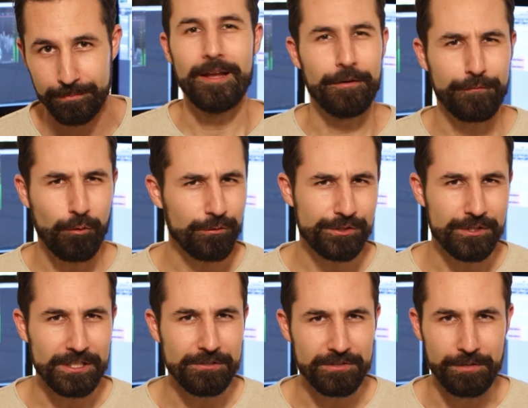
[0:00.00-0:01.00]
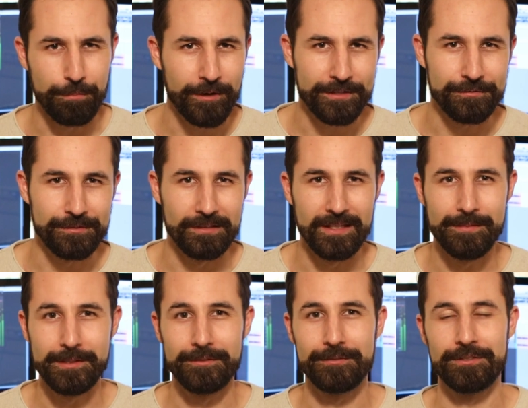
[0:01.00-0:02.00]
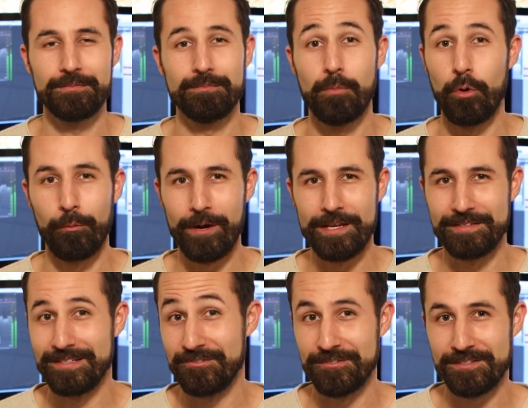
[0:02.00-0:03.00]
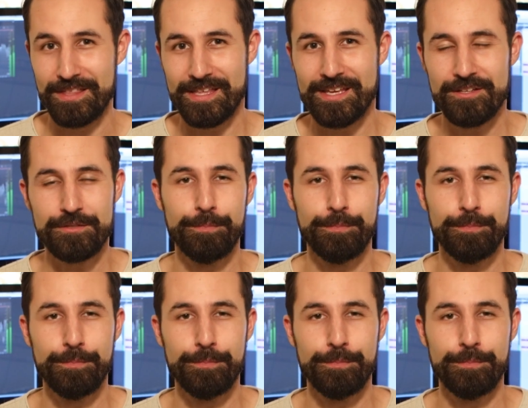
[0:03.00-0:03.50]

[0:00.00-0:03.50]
Now, of course, you can use compressors and limiters in more ways than just these,